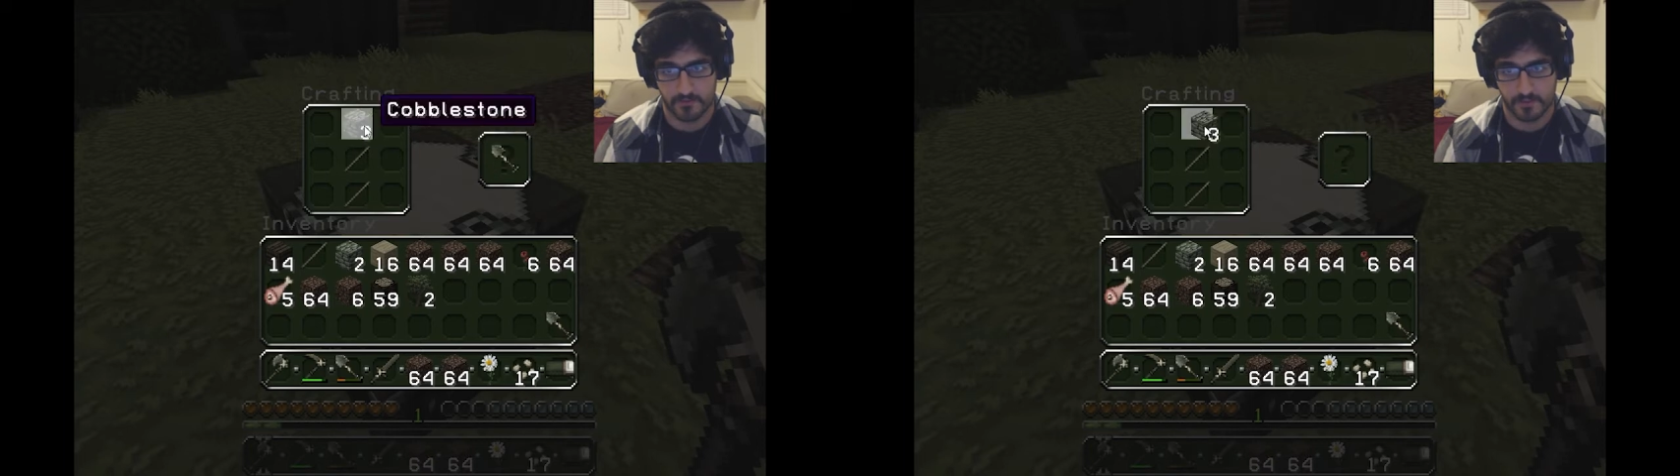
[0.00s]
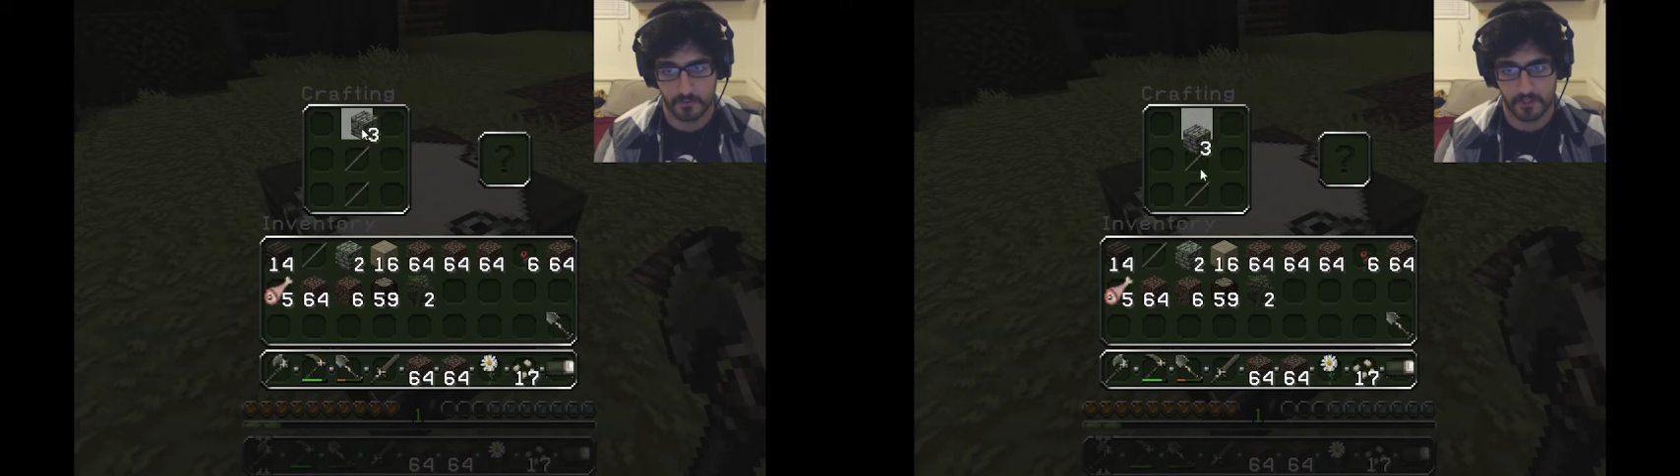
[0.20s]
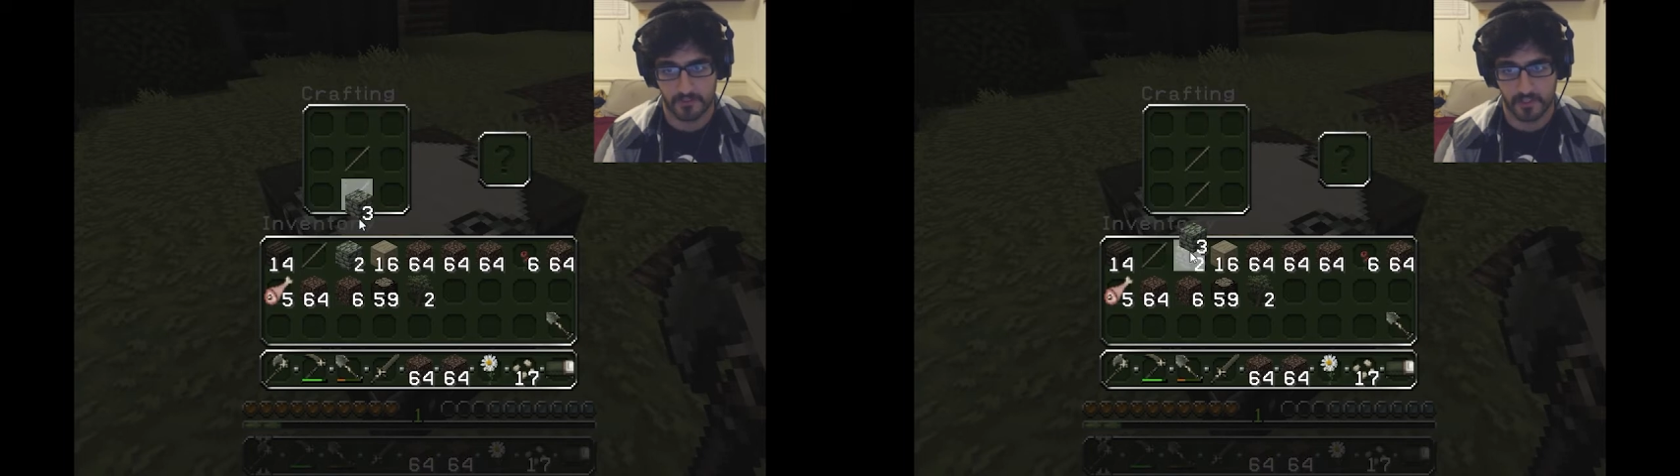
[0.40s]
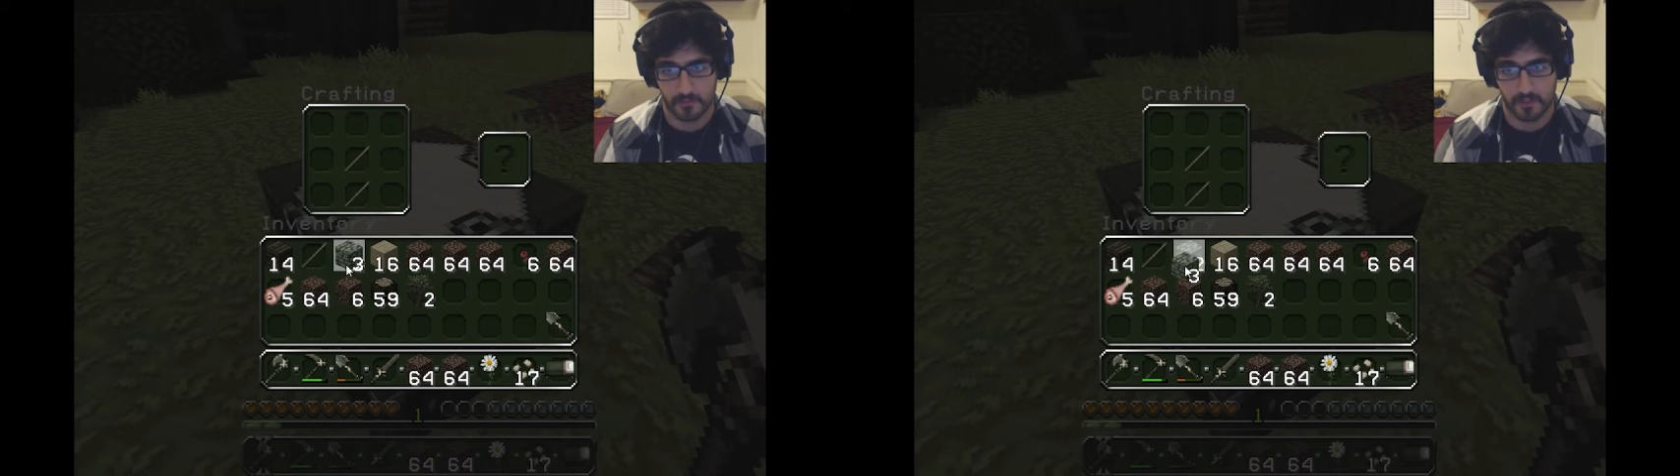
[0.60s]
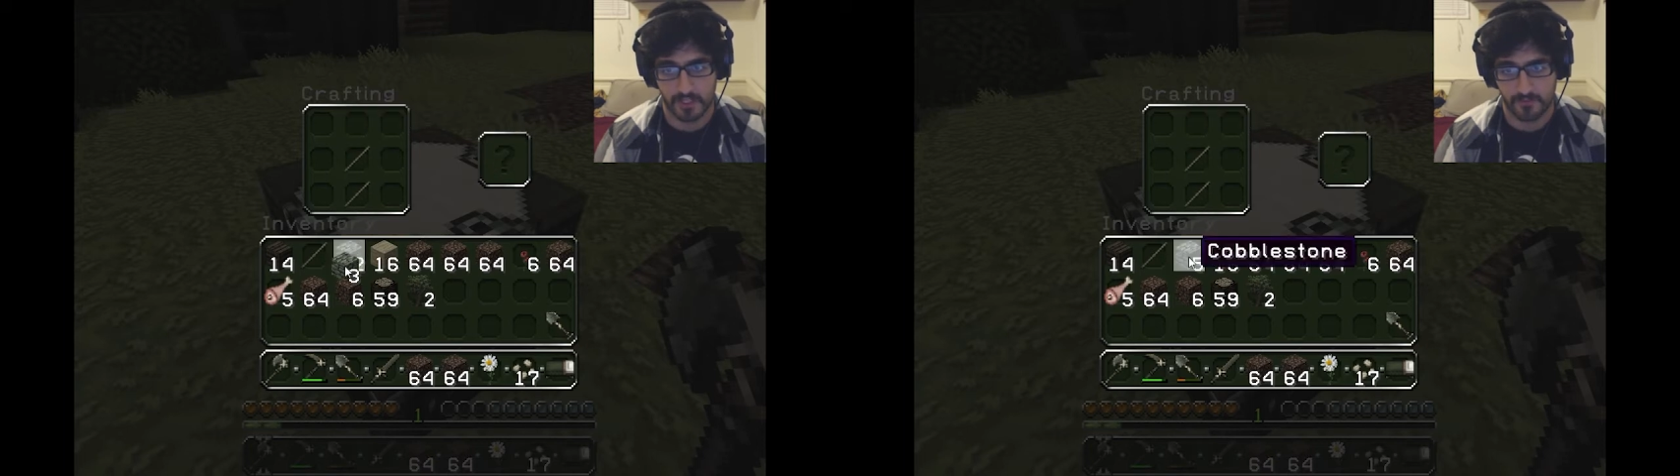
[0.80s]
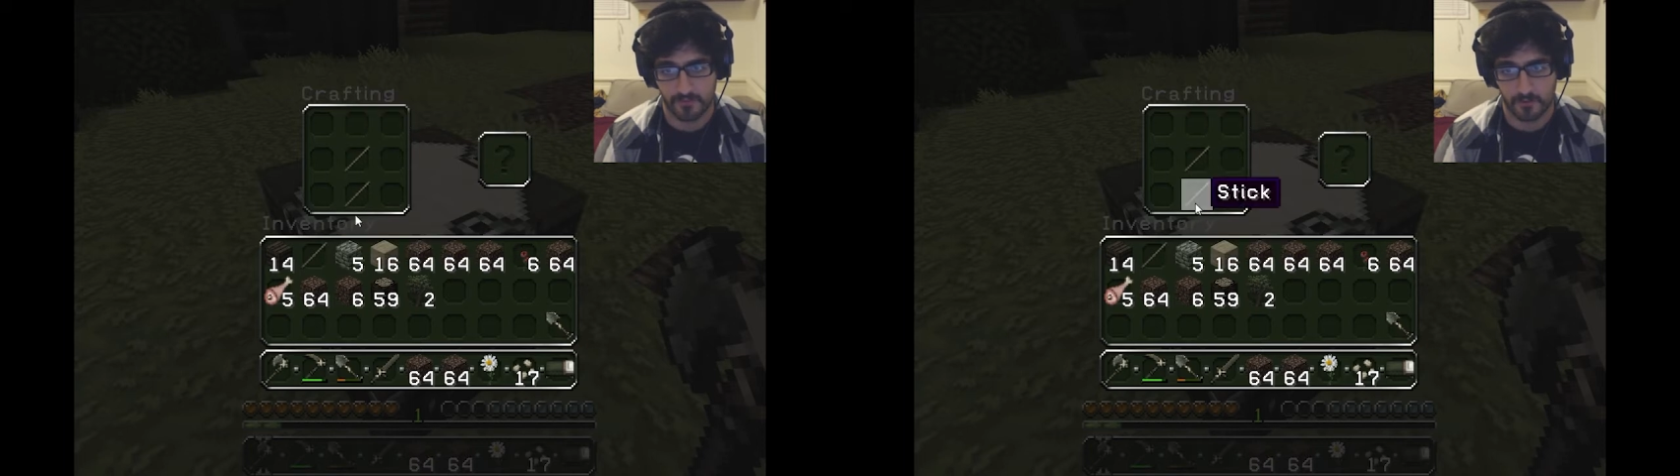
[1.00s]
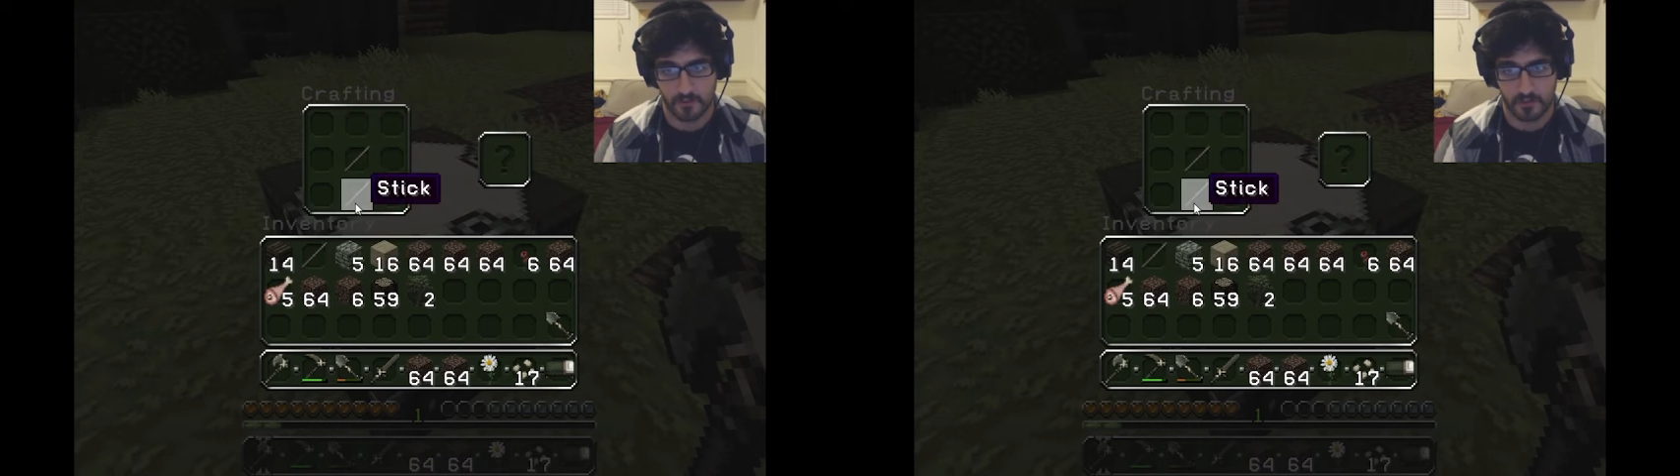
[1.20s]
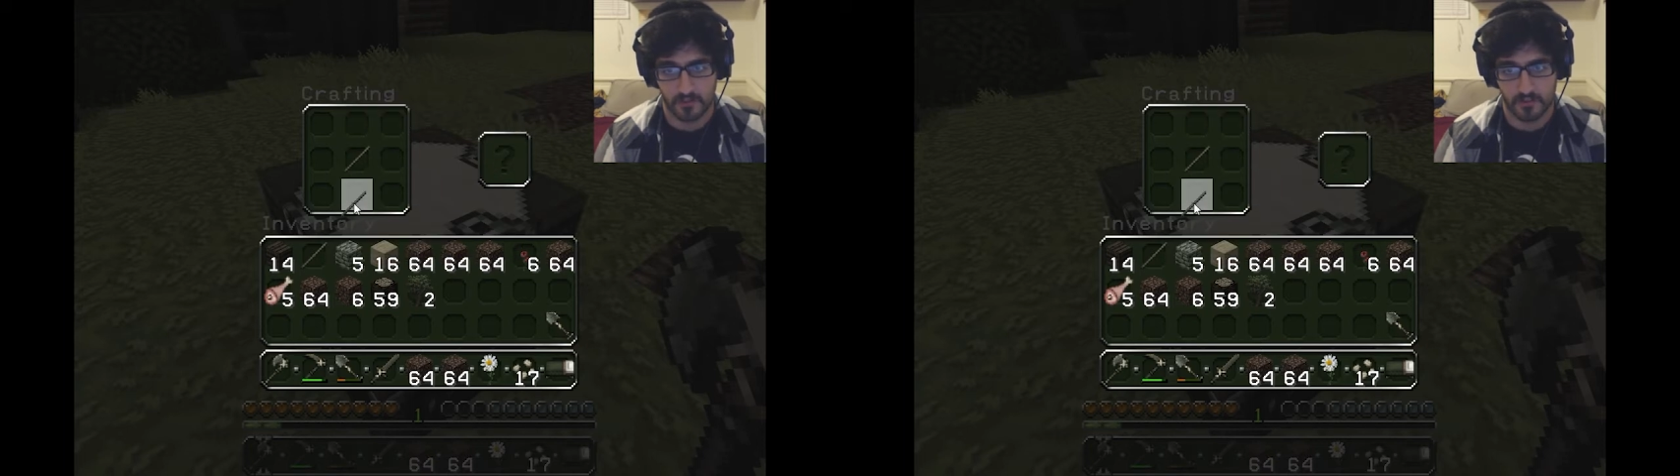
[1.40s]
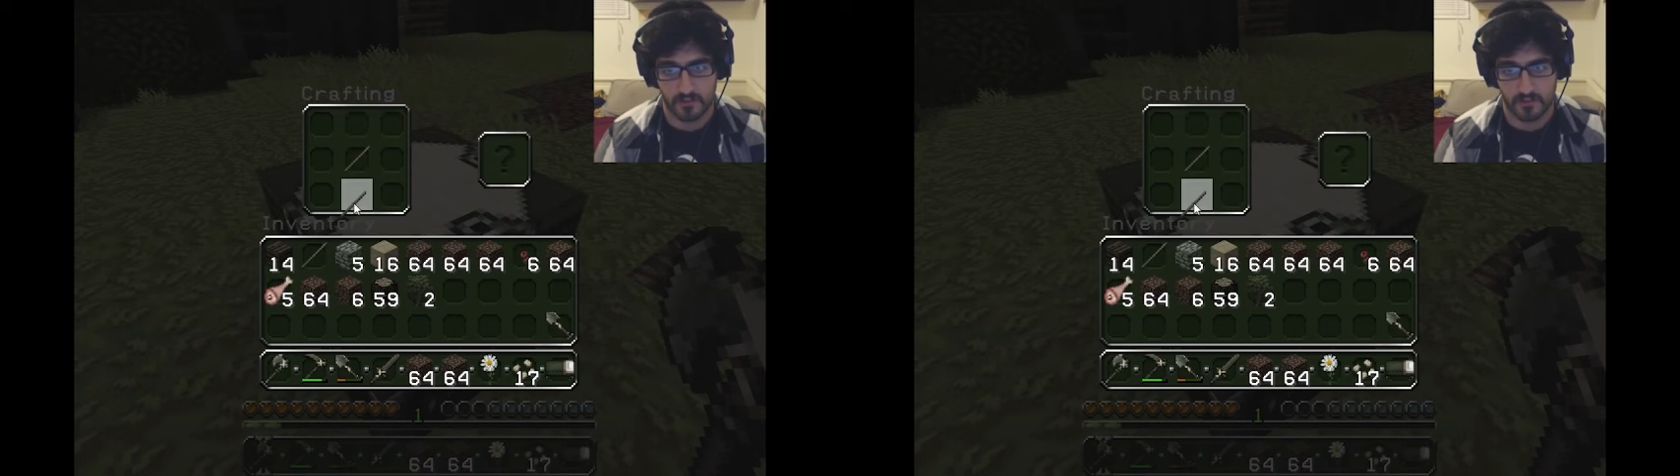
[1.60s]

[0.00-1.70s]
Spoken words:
the place I applied for,